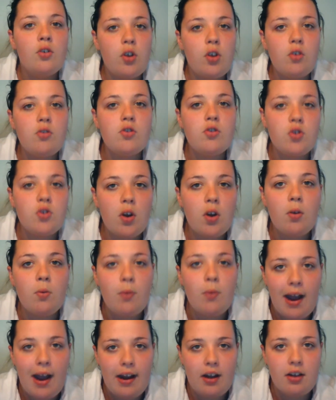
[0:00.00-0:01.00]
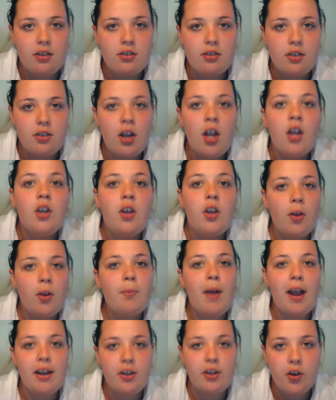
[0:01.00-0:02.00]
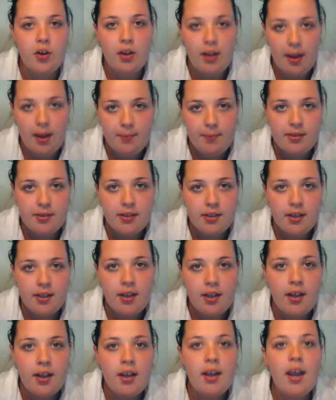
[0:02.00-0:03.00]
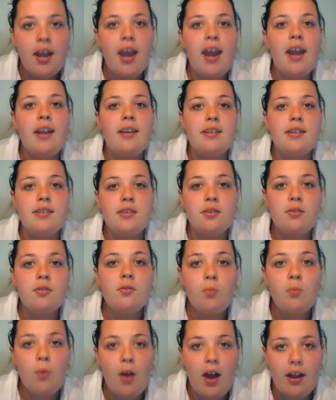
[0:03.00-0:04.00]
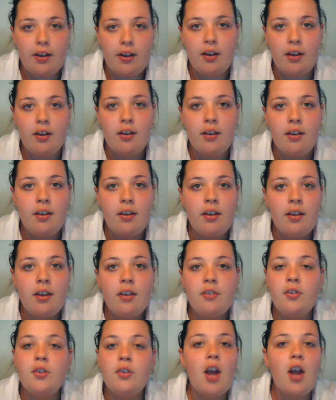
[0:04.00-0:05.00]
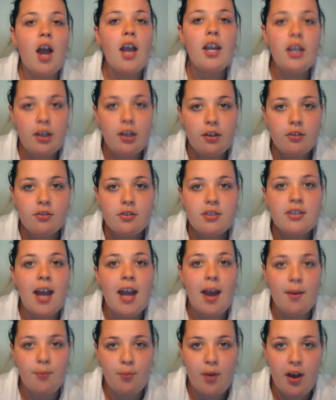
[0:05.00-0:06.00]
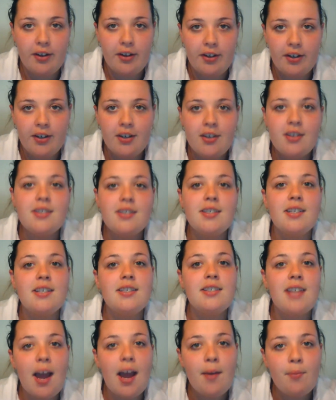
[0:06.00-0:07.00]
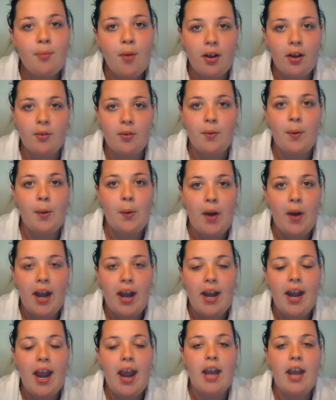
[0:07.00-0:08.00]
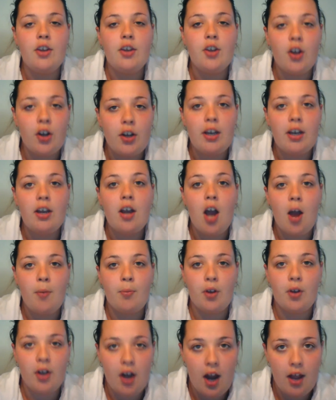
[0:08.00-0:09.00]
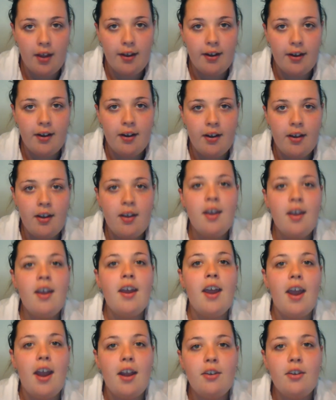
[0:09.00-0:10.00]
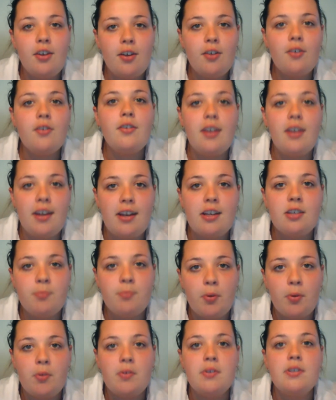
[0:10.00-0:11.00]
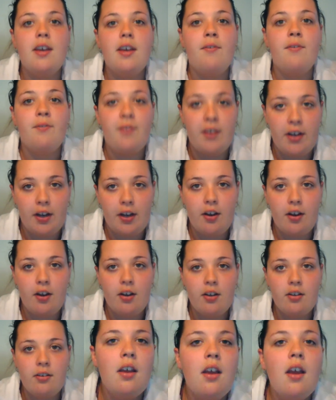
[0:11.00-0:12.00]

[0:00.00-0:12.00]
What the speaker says: 2 short wires. 2 binder clips. Distilled water. Do not use tap water, since tap water will create a dirty copper color, and 2 teaspoons of vinegar.